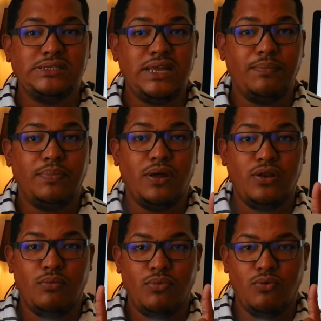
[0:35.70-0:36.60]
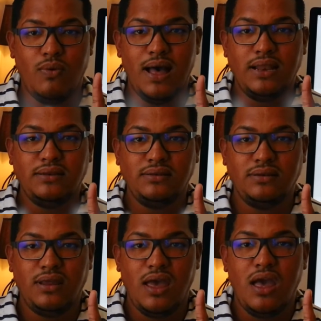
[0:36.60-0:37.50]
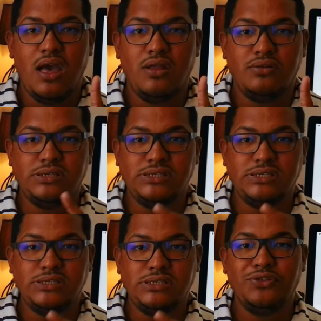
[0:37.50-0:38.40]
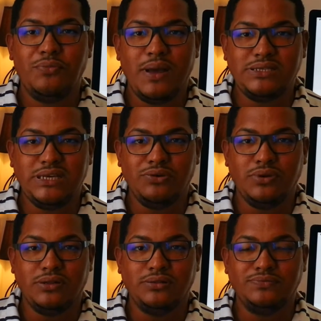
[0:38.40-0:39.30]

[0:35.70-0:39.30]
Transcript: Step number one, understanding the material.